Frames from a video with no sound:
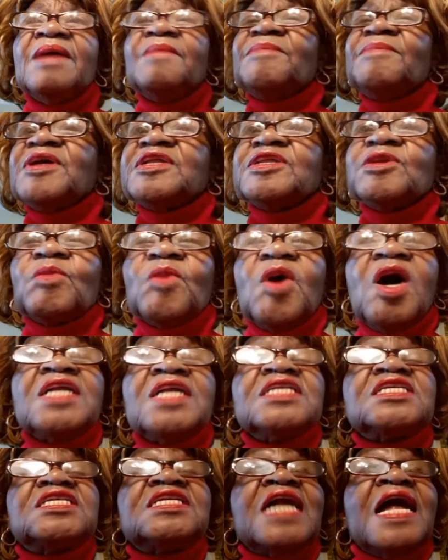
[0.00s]
But the
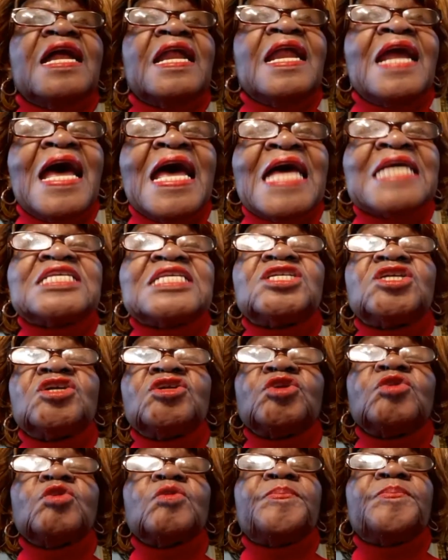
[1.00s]
ones that has to
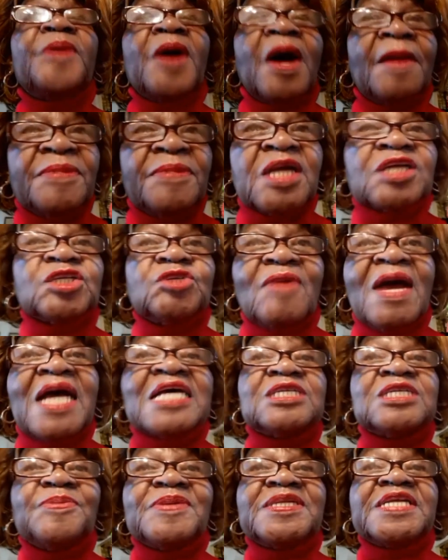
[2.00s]
do public
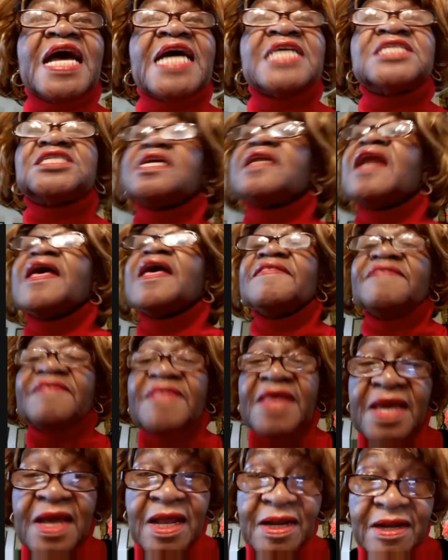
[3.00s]
transportation,
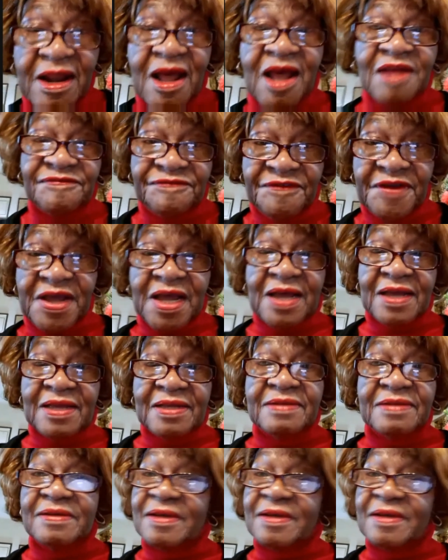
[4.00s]
they are not fine.